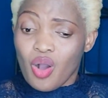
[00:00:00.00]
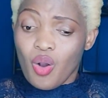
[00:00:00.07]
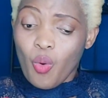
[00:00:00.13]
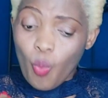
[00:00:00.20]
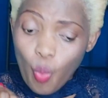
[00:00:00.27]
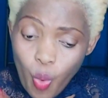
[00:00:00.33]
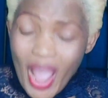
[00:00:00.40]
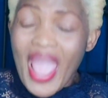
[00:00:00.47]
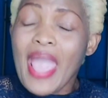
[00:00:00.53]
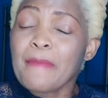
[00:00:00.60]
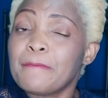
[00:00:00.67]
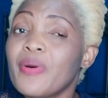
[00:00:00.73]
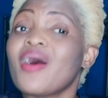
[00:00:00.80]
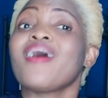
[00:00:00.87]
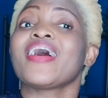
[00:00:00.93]

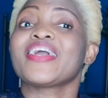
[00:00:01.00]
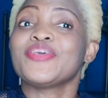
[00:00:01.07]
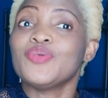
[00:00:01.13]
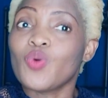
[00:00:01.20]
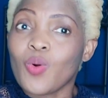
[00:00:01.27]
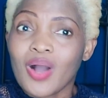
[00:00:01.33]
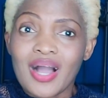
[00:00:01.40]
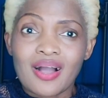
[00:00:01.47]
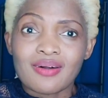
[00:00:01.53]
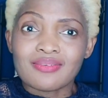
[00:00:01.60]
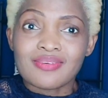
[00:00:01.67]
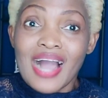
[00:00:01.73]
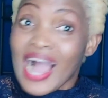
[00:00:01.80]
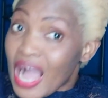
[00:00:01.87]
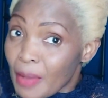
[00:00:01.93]
whereby you are
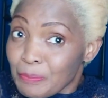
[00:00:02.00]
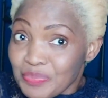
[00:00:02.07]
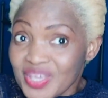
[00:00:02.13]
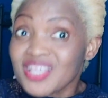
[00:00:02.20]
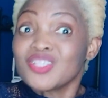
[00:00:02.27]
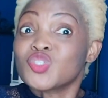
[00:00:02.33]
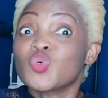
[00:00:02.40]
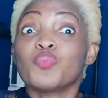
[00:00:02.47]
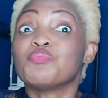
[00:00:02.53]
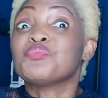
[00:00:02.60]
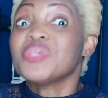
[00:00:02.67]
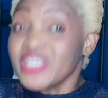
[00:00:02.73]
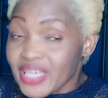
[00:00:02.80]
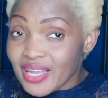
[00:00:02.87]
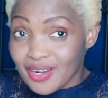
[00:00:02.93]
happy to
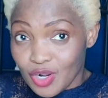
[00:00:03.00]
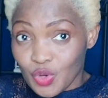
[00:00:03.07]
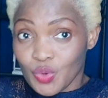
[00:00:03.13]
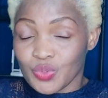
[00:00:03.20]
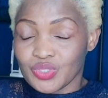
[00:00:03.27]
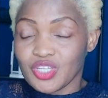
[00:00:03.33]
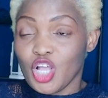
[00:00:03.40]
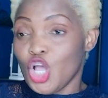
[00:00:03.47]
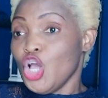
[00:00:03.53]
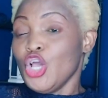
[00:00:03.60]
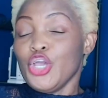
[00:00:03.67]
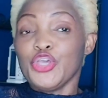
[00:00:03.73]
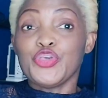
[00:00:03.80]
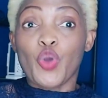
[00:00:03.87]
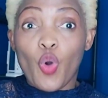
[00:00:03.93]
be alone,
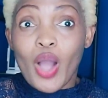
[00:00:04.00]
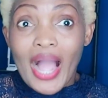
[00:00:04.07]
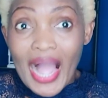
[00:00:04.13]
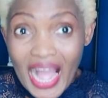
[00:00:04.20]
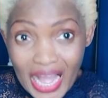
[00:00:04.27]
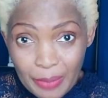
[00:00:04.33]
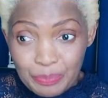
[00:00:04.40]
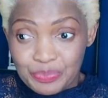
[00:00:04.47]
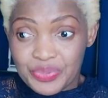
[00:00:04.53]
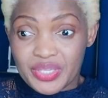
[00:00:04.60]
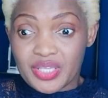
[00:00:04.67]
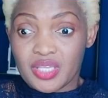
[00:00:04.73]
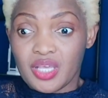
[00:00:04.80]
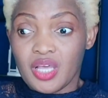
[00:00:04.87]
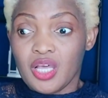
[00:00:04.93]
you're
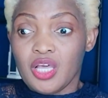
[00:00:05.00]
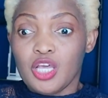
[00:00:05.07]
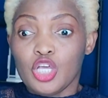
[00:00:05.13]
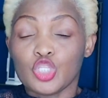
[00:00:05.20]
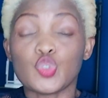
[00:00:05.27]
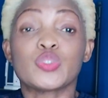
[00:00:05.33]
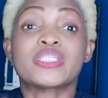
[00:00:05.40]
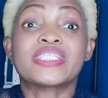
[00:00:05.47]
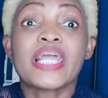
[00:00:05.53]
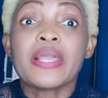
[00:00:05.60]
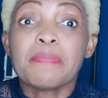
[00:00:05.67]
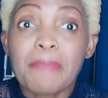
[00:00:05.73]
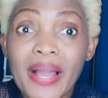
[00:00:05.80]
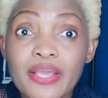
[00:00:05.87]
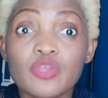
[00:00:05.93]
happy to
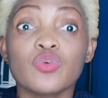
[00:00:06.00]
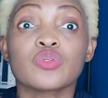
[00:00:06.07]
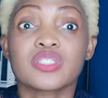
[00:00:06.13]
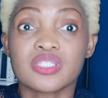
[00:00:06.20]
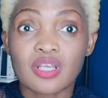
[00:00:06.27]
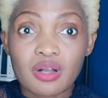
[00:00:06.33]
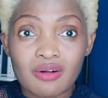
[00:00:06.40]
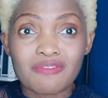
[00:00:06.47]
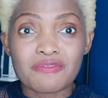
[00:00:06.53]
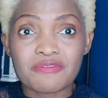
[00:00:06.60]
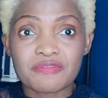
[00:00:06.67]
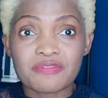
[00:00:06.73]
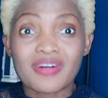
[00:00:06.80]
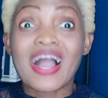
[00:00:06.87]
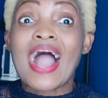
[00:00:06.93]
stay by yourself
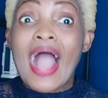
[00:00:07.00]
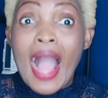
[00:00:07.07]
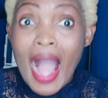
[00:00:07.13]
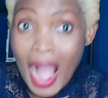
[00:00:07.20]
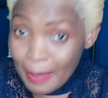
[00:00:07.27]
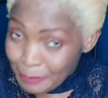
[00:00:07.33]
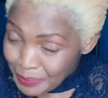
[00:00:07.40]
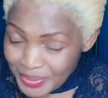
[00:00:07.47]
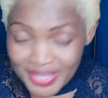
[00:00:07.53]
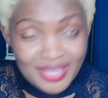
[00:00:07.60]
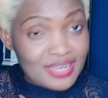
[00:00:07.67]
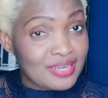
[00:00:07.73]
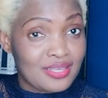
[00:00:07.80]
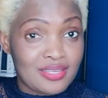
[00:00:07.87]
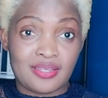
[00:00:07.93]

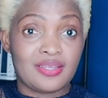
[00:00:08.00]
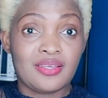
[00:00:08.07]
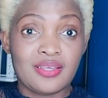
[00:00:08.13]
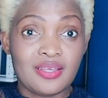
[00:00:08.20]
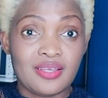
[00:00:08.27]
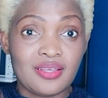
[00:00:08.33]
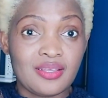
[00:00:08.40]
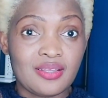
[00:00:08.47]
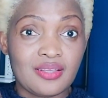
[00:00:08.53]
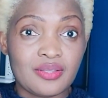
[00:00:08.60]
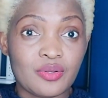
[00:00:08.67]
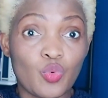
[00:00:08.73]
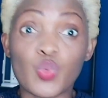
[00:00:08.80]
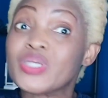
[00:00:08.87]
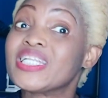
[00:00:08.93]
happily
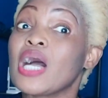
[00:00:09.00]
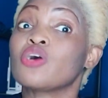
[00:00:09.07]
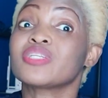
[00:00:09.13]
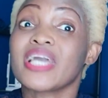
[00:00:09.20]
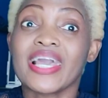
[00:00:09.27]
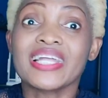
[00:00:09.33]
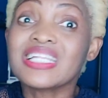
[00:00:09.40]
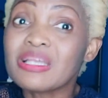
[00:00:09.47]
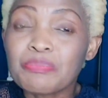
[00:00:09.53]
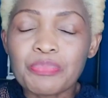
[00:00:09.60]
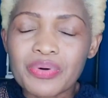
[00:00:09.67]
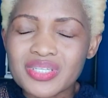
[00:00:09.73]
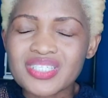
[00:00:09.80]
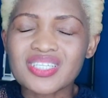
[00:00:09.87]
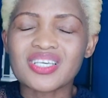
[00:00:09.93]
without
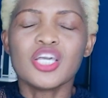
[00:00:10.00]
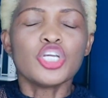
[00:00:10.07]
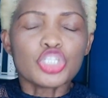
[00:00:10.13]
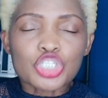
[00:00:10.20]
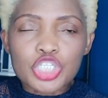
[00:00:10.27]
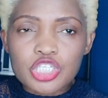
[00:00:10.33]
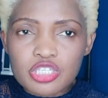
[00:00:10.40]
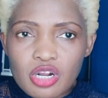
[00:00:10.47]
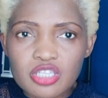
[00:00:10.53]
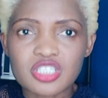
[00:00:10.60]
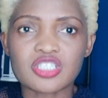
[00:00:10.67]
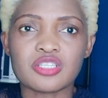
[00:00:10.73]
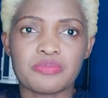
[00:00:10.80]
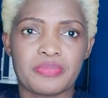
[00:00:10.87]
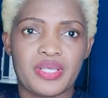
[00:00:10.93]
anybody,
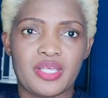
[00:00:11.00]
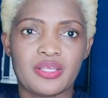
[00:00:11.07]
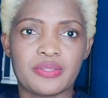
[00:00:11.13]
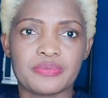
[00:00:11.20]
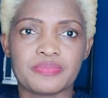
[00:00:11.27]
trust me,